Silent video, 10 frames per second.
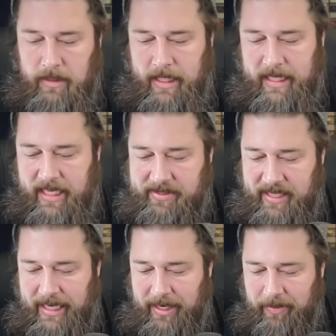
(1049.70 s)
I think I just
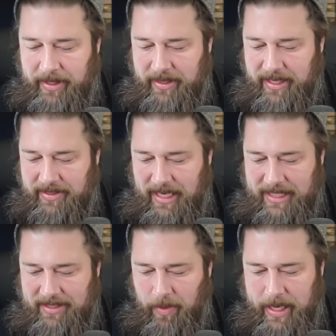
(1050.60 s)
got to get rid of this. I
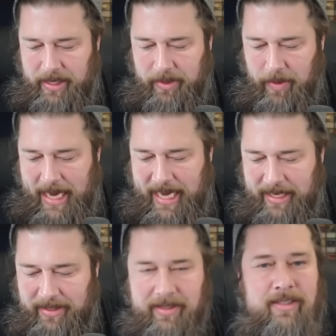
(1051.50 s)
still want to know
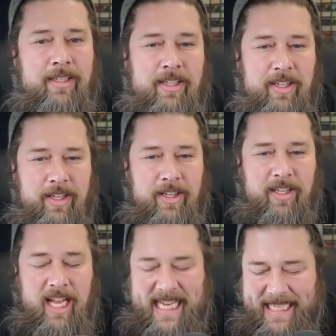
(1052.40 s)
why.
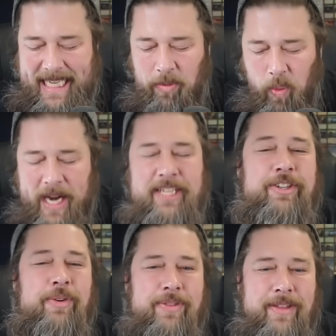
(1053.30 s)
What is
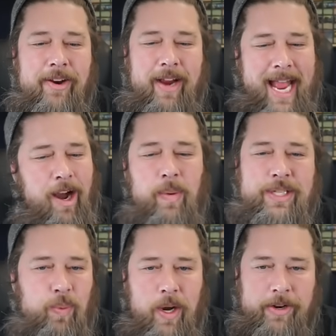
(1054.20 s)
your theory? I
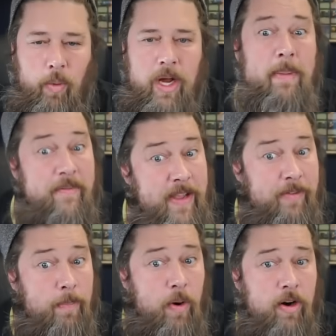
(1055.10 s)
always wonder. One of my
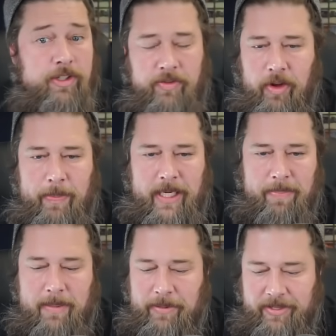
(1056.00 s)
favorite parts of opening
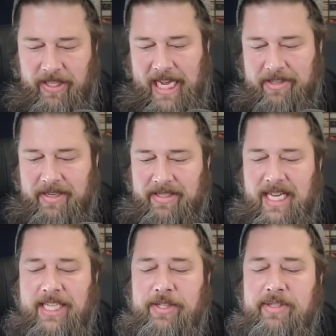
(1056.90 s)
people's collections
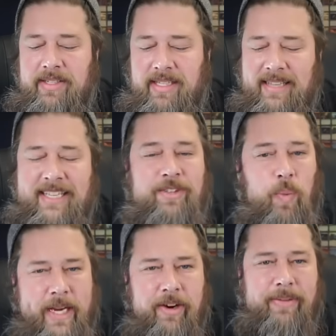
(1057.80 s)
is you just see these
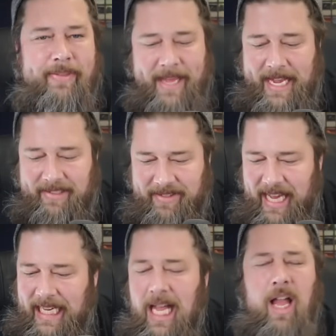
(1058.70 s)
weird things.
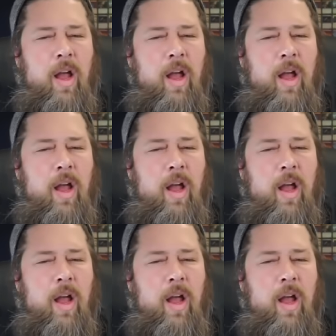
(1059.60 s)
Like,